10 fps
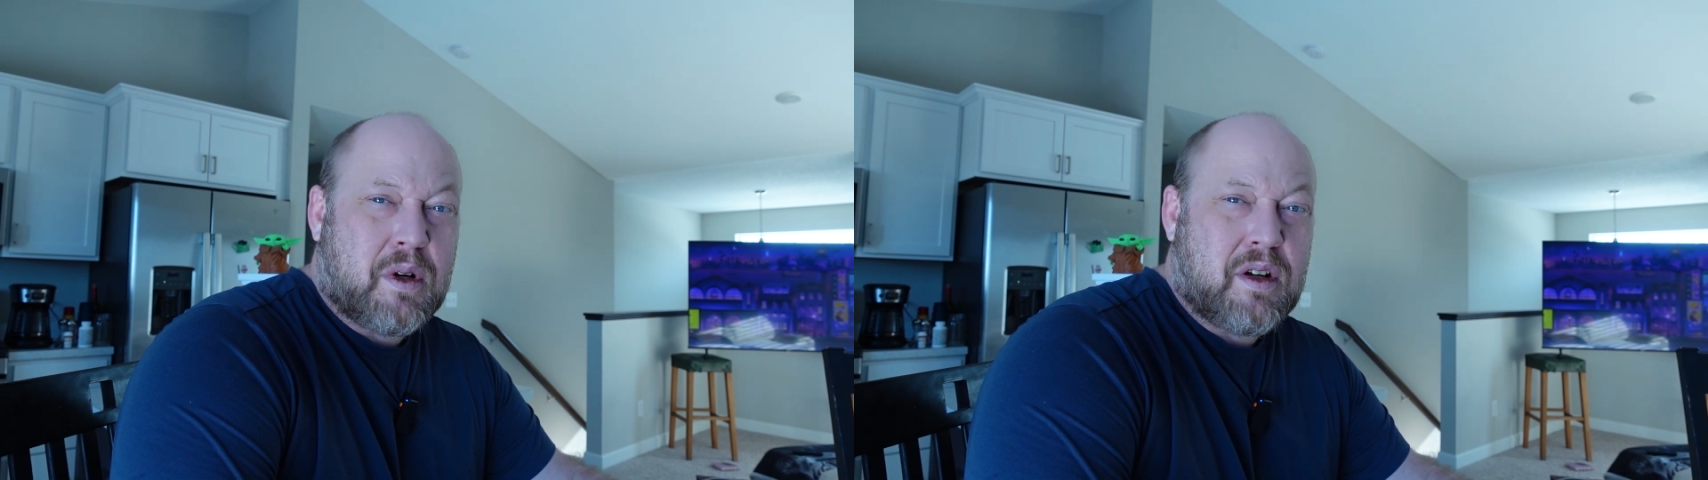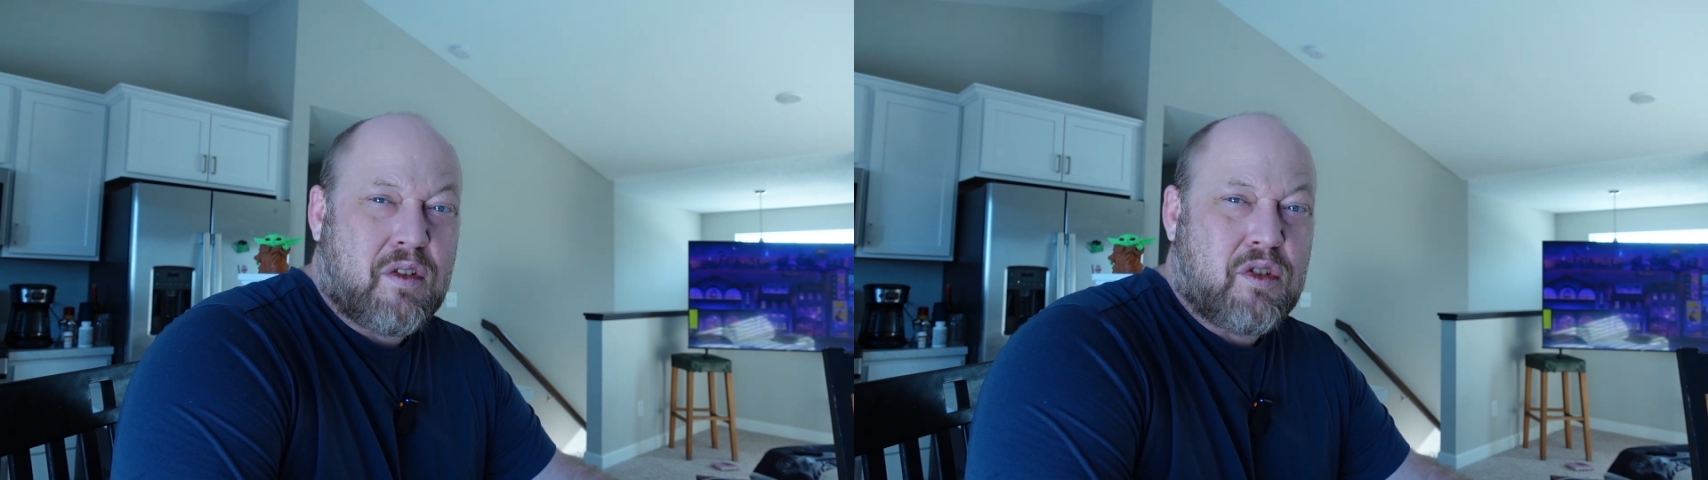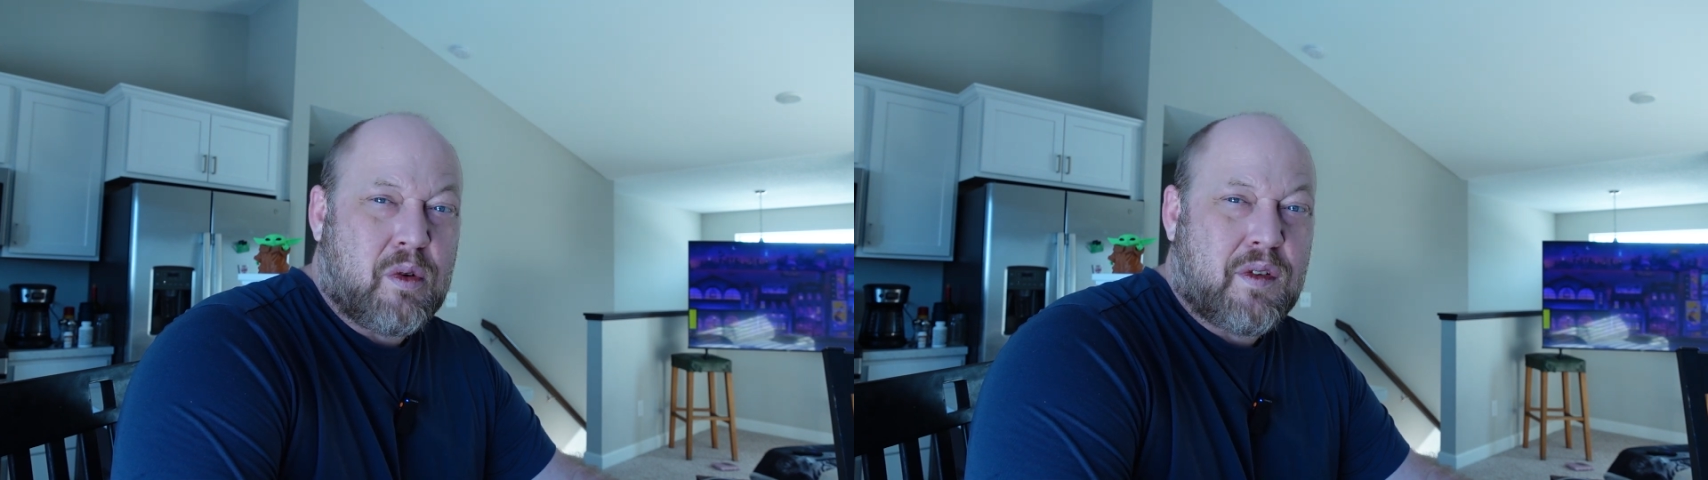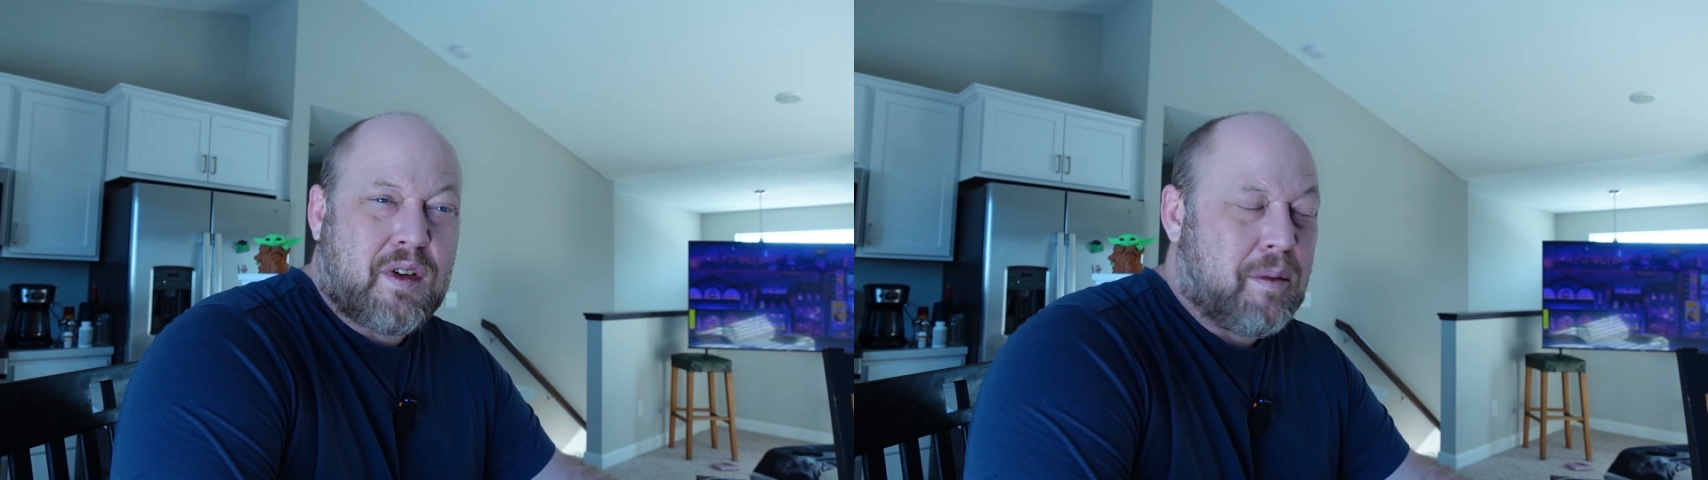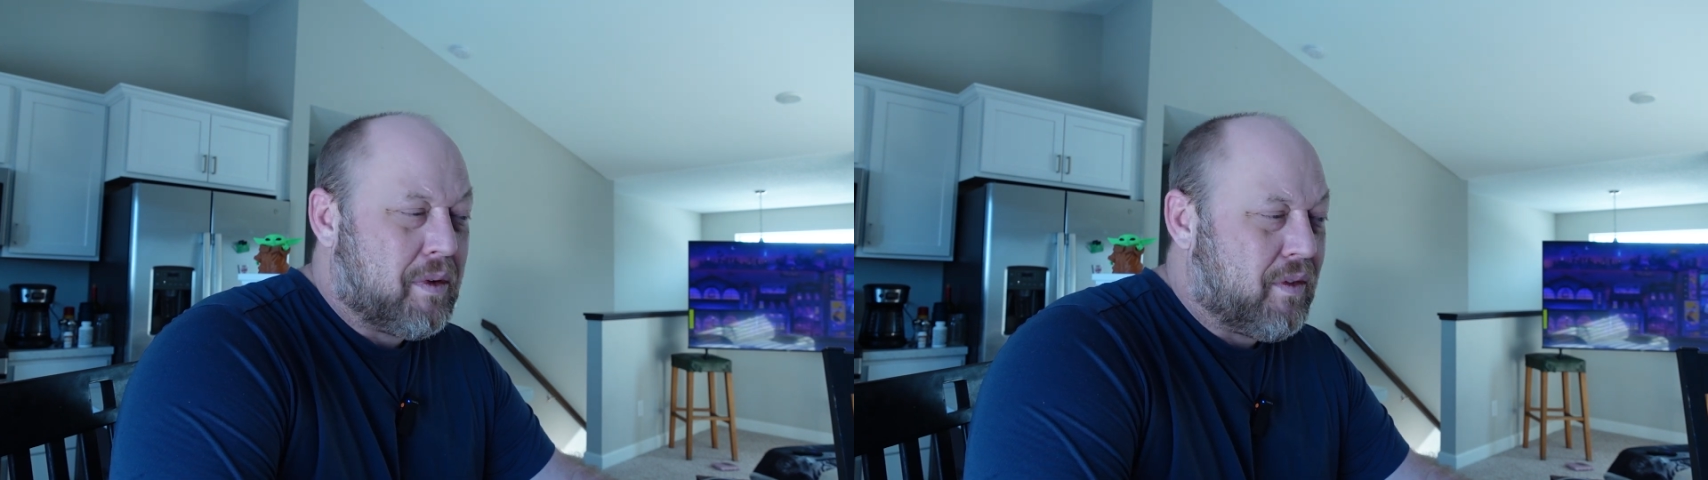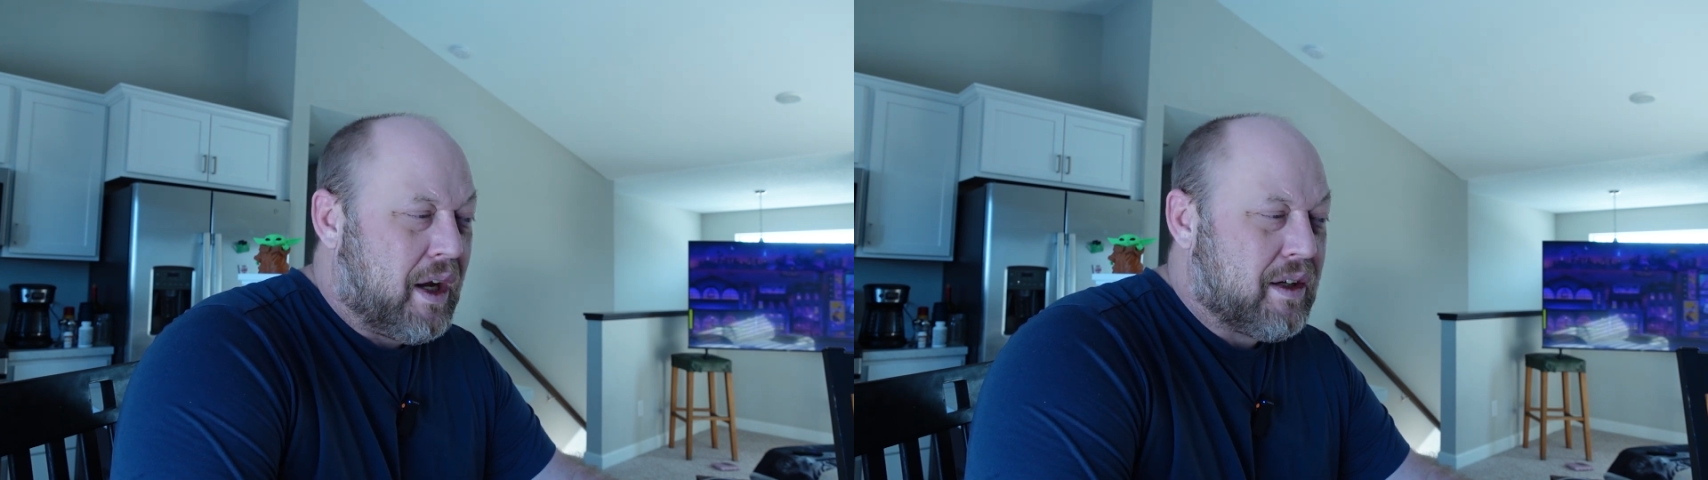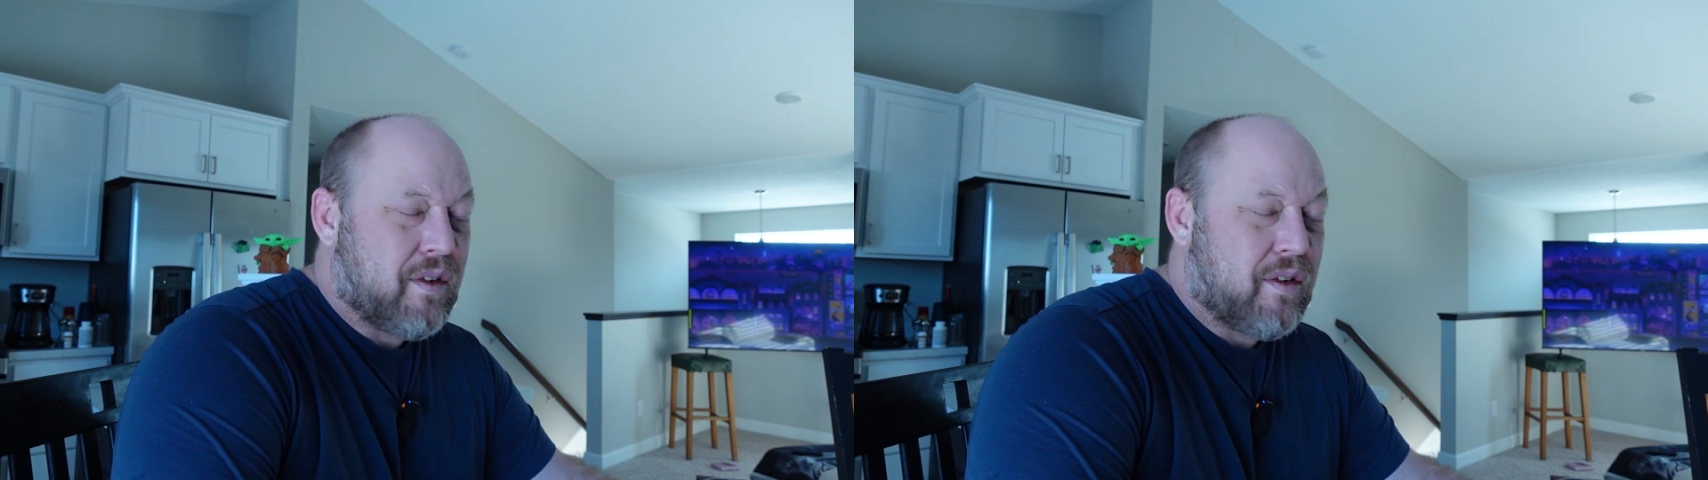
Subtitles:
to just do a subdivide